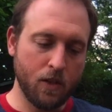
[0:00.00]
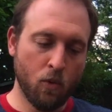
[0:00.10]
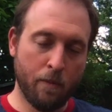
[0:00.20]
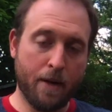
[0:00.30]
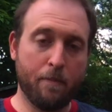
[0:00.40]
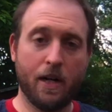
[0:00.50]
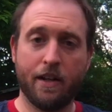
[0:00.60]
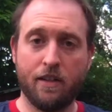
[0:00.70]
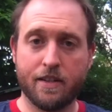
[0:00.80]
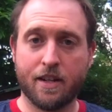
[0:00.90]
when my
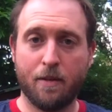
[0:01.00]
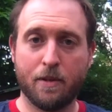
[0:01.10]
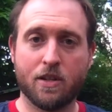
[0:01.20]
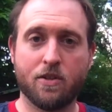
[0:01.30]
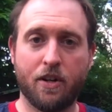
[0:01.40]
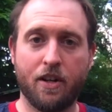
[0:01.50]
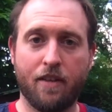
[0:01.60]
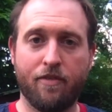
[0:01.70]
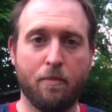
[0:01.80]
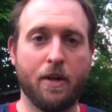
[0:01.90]
bottle is coming straight
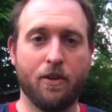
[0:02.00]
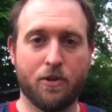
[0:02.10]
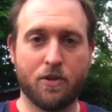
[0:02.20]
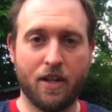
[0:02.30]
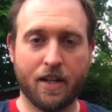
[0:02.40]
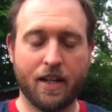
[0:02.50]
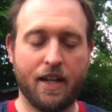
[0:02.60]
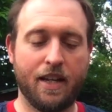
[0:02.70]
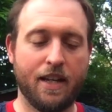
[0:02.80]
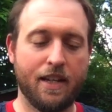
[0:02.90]
off the mail truck
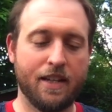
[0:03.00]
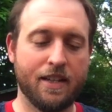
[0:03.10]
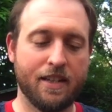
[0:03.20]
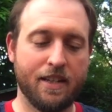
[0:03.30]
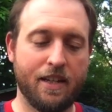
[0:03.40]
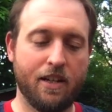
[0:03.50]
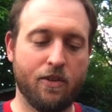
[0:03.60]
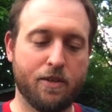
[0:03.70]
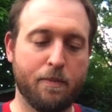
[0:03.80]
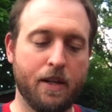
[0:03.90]
and you know
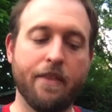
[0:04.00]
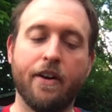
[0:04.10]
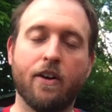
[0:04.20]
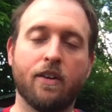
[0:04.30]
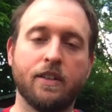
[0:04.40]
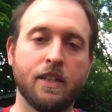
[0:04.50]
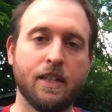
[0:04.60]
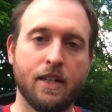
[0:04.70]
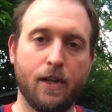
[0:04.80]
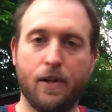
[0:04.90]
it's been in there
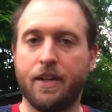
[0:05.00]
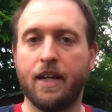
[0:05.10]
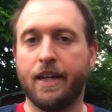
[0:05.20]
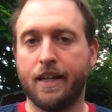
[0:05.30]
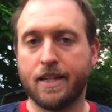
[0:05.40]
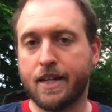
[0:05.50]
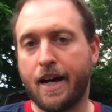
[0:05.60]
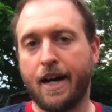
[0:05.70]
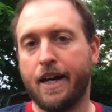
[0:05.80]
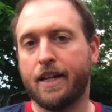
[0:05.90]
all day and it's
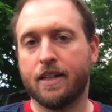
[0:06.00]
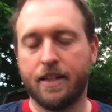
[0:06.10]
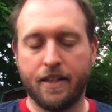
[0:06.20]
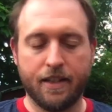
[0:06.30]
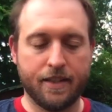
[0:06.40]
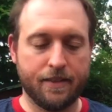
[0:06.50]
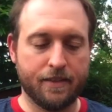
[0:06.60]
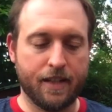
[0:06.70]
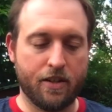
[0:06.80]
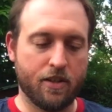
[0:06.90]
hot and
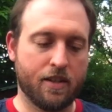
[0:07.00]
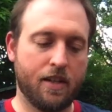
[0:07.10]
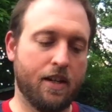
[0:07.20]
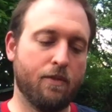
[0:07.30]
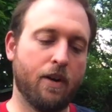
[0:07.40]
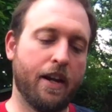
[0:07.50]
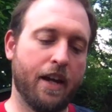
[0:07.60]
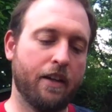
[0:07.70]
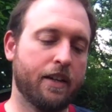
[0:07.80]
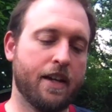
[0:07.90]
I just get it right
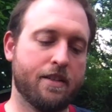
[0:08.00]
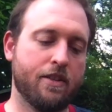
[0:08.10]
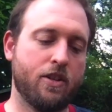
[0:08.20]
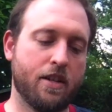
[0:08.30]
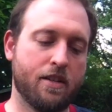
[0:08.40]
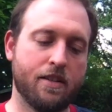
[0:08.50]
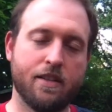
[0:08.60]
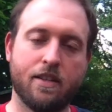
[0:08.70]
out and it hasn't adjusted to the